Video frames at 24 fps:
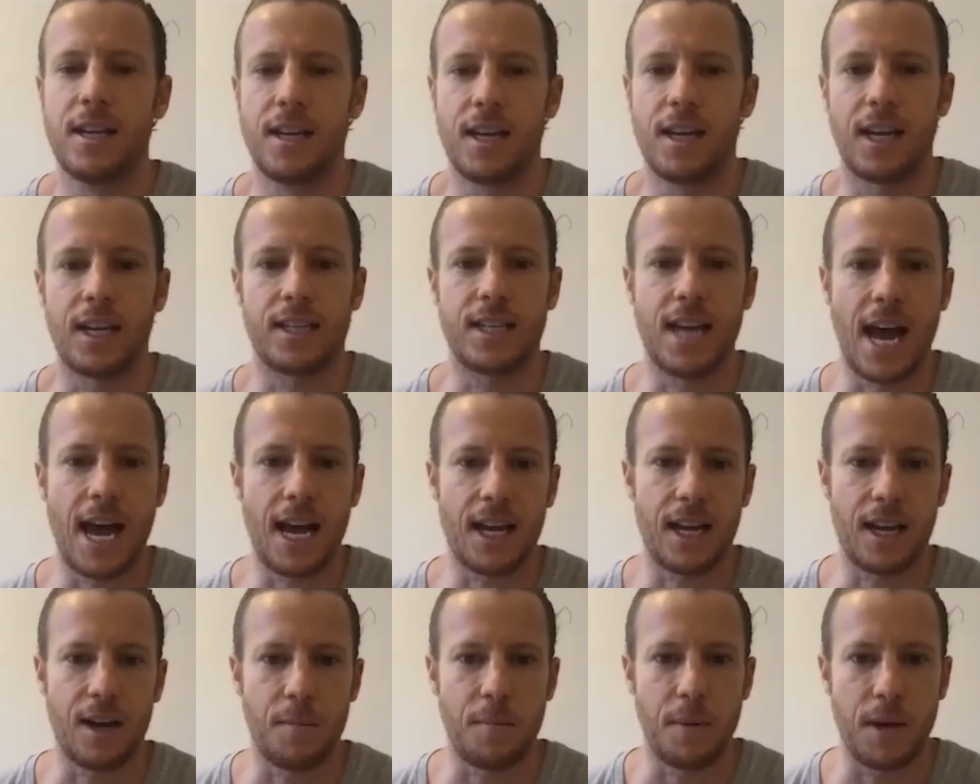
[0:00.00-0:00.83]

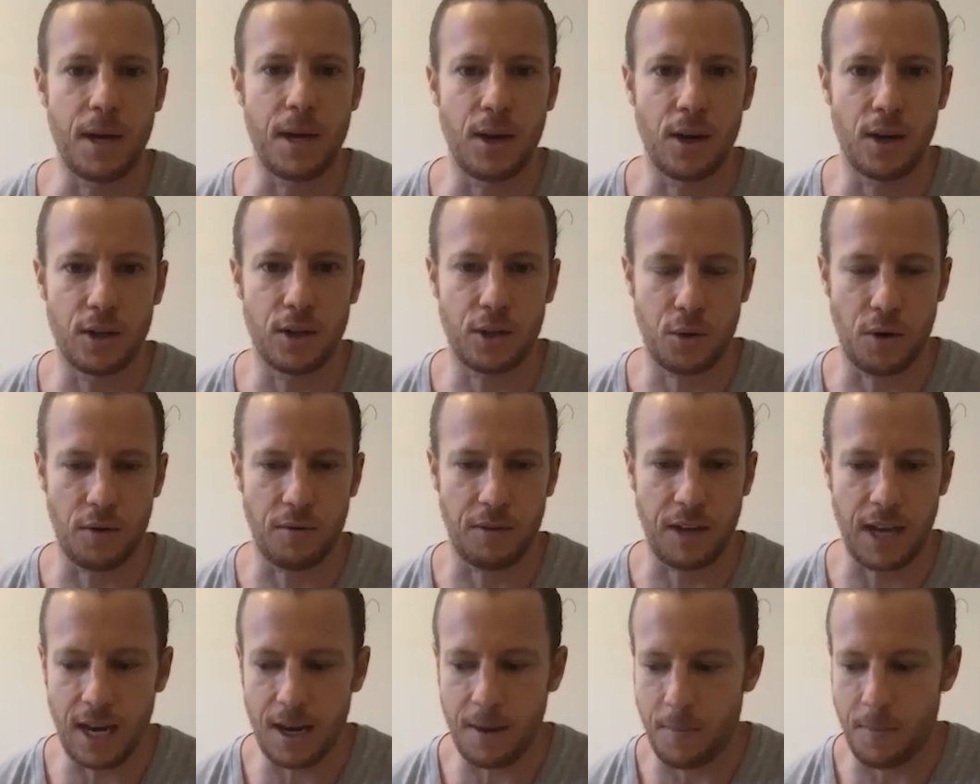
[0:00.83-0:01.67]
Exactly, to be your sort of
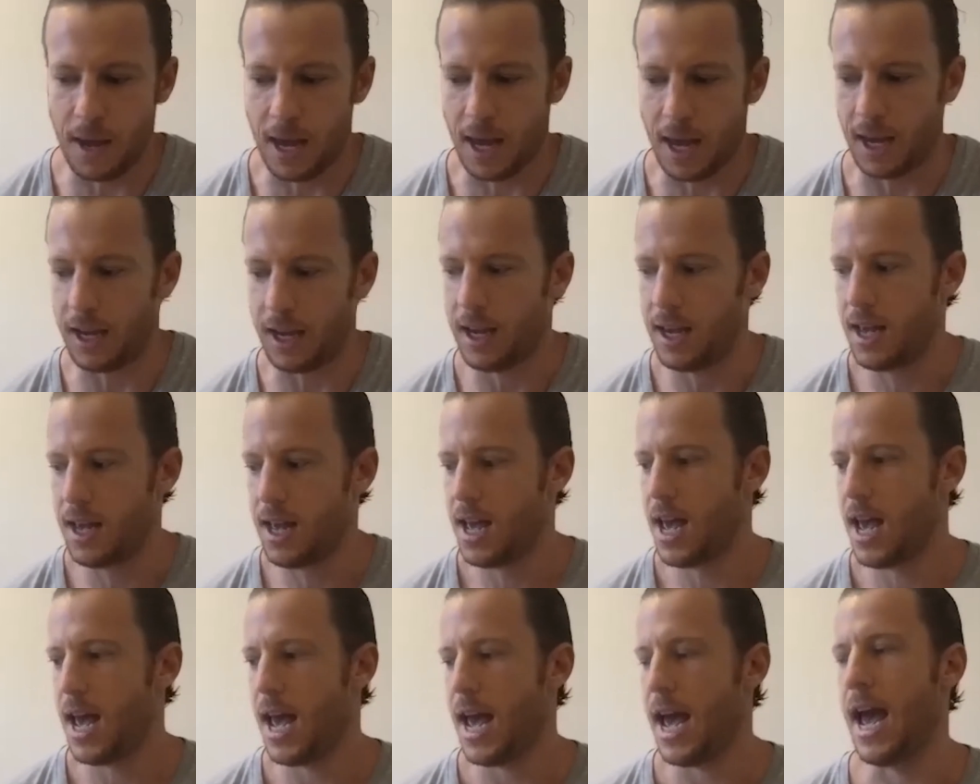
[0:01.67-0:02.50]
guinea pig.
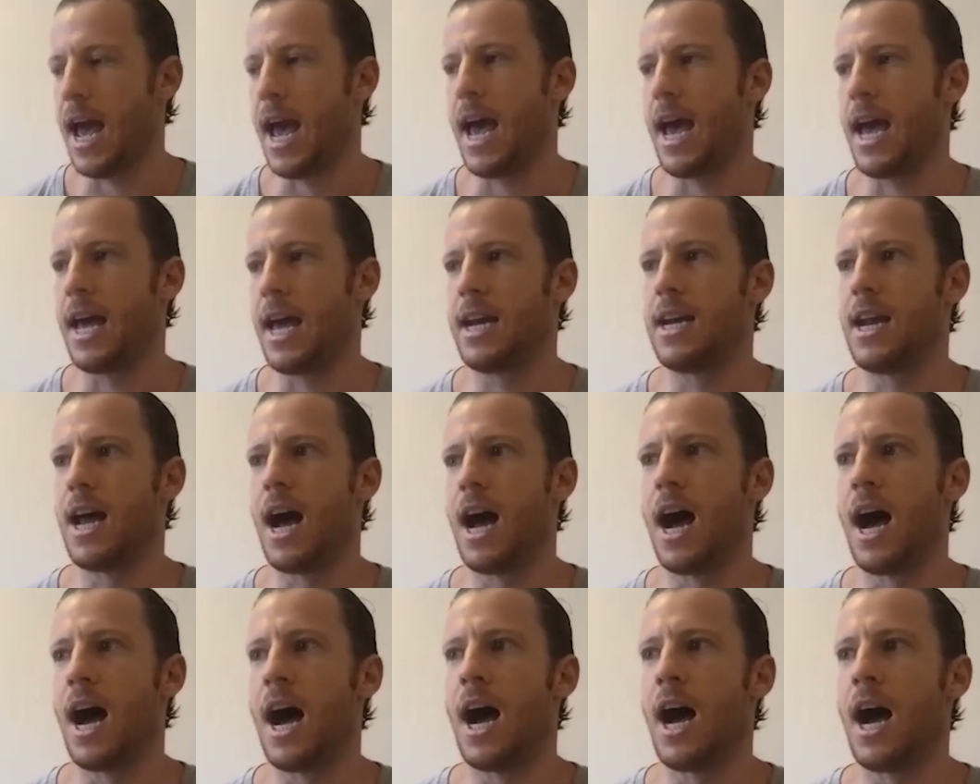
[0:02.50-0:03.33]
And
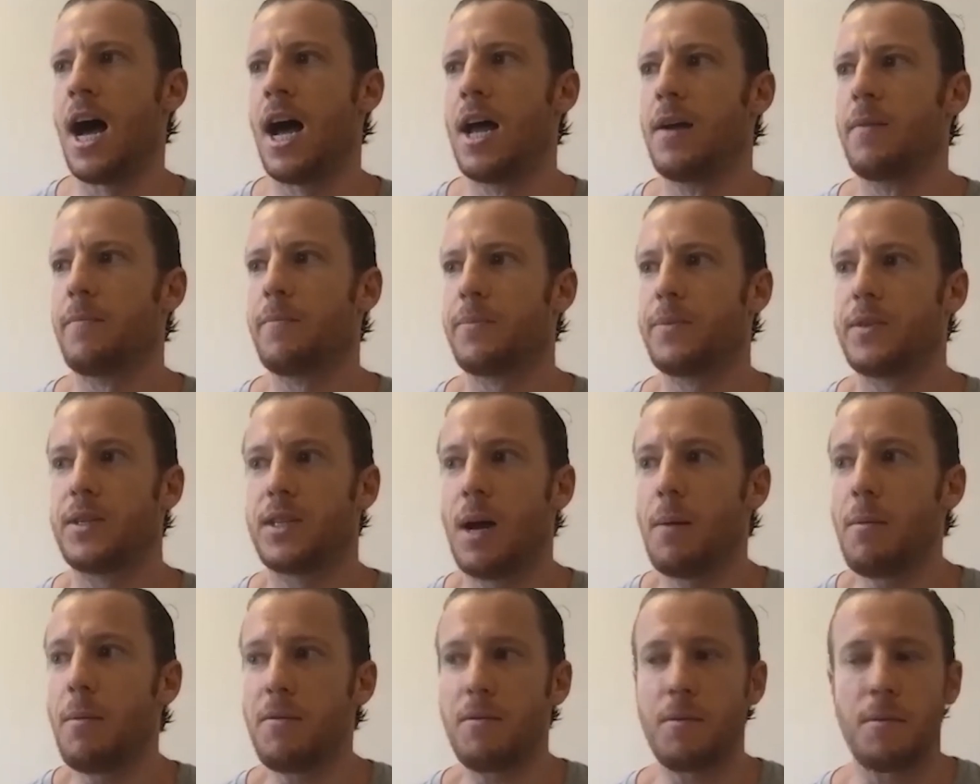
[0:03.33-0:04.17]

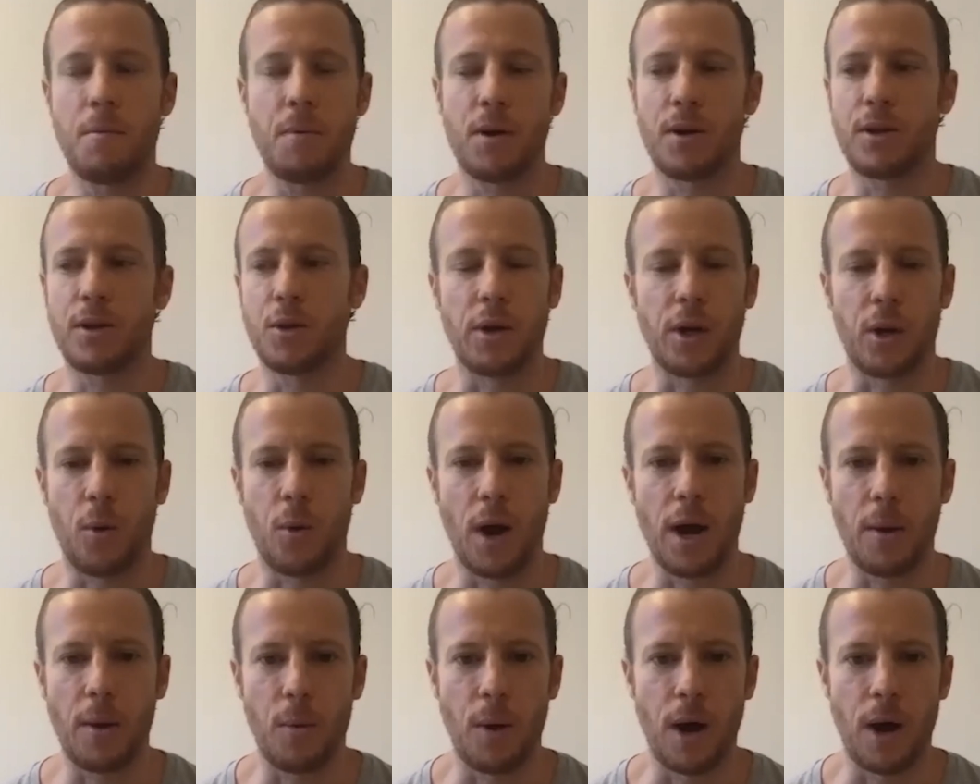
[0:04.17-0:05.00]
some of them are doing
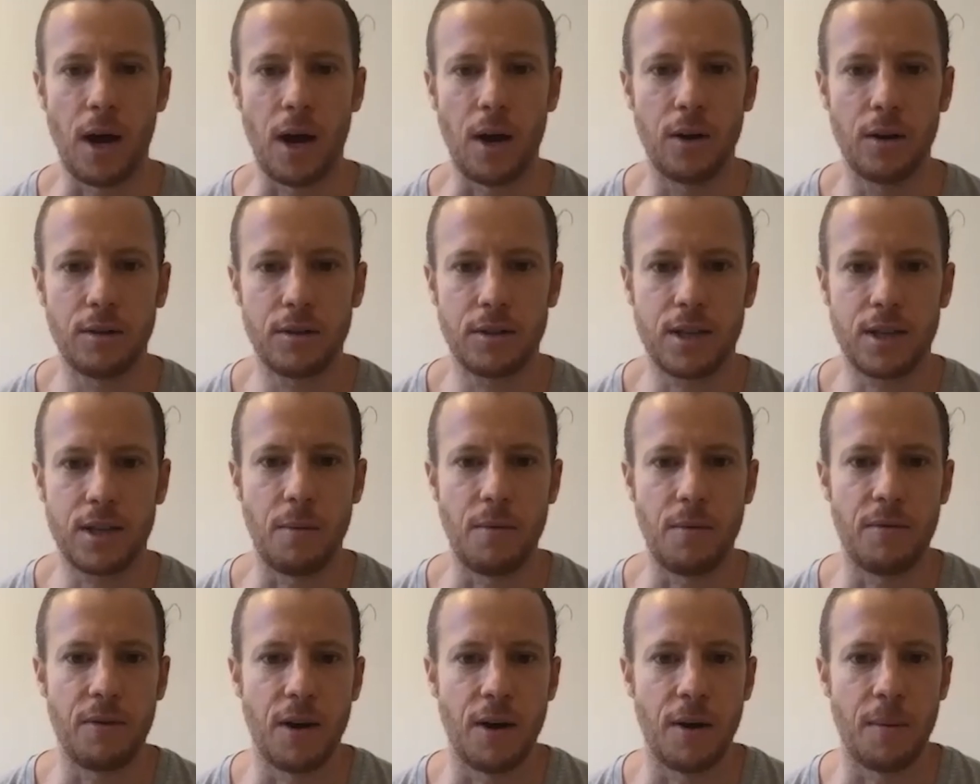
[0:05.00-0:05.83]
quite well, some
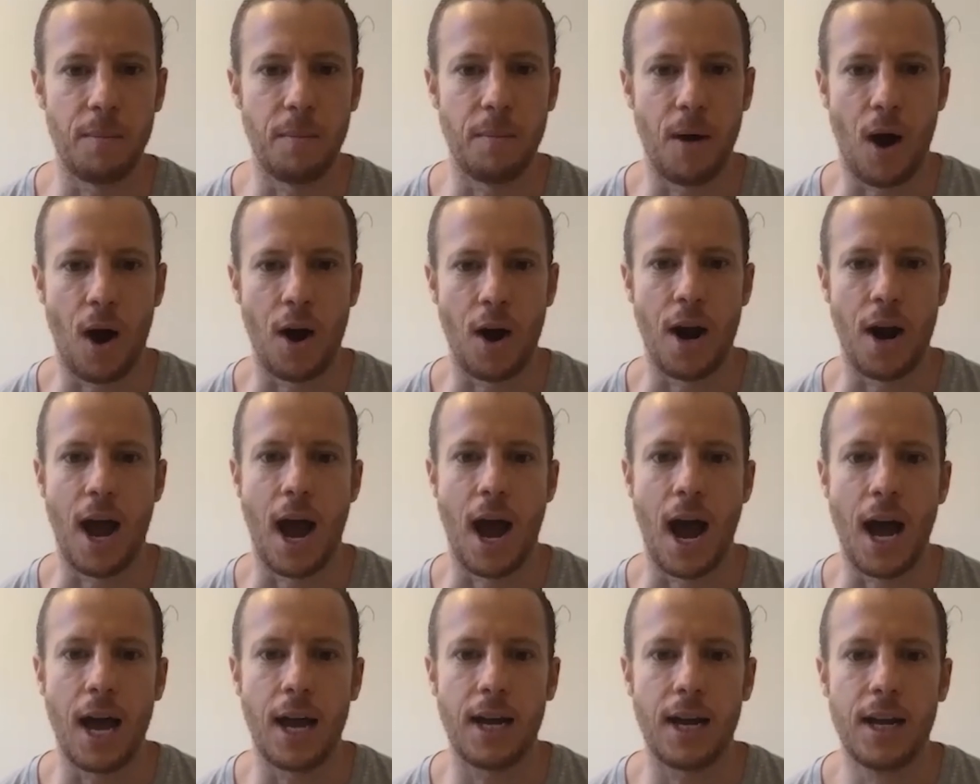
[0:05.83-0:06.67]
of them are
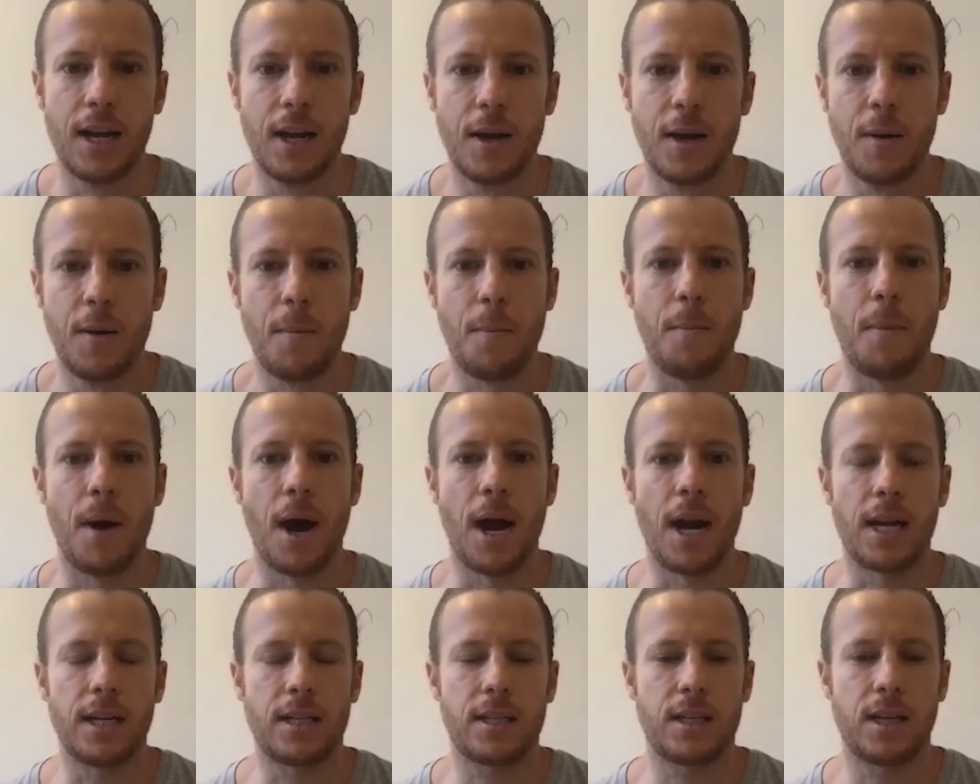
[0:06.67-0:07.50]
not, but
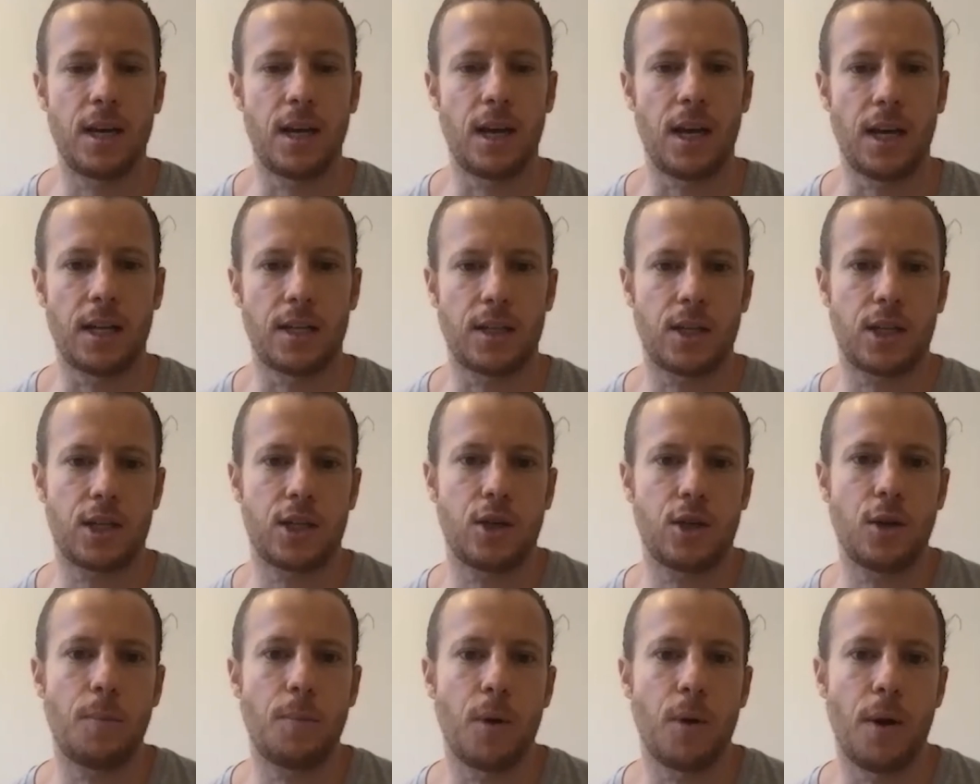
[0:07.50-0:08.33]
it's a
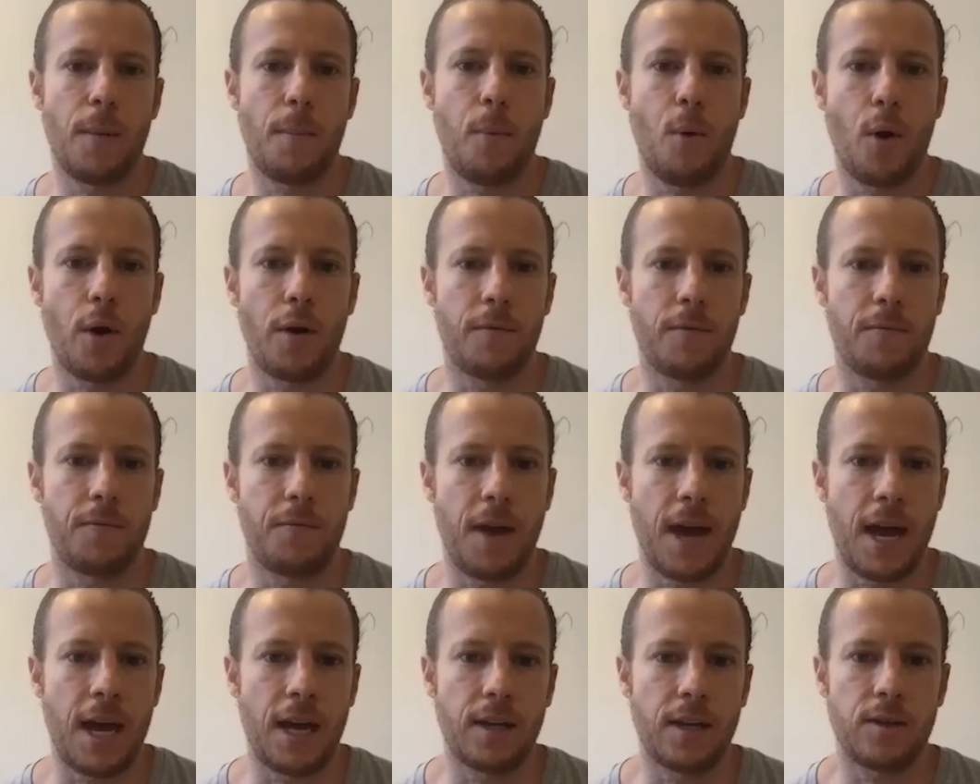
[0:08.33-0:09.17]
super important
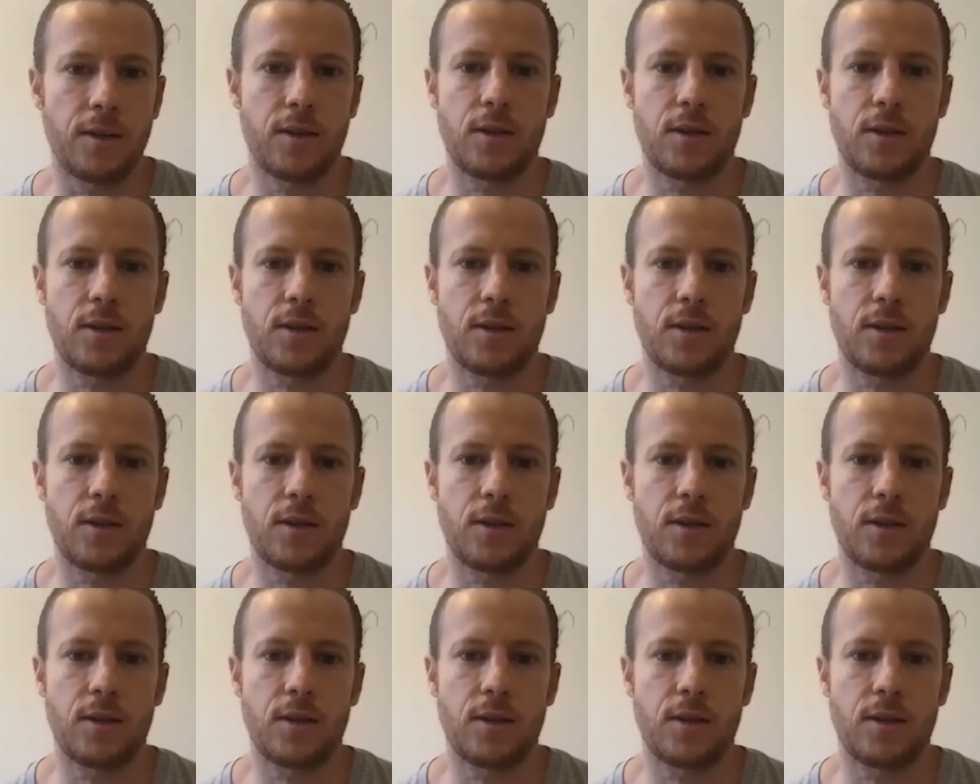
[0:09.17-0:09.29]
phase.